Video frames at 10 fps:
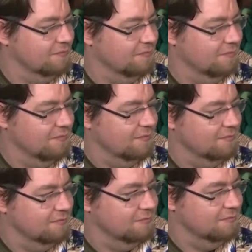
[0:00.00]

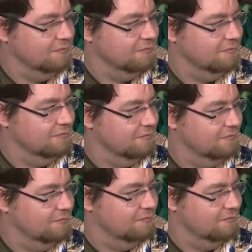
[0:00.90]

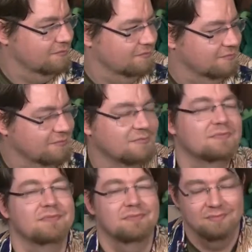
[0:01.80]

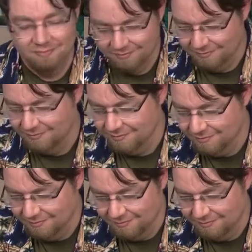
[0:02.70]

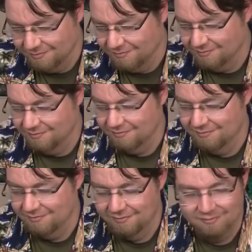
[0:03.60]

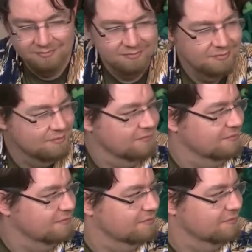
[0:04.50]

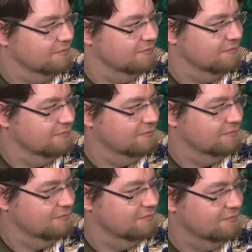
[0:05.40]

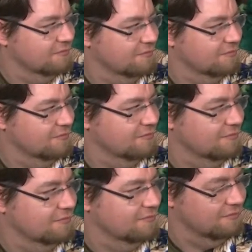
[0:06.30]

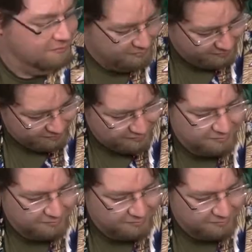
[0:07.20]
The person shown says nothing.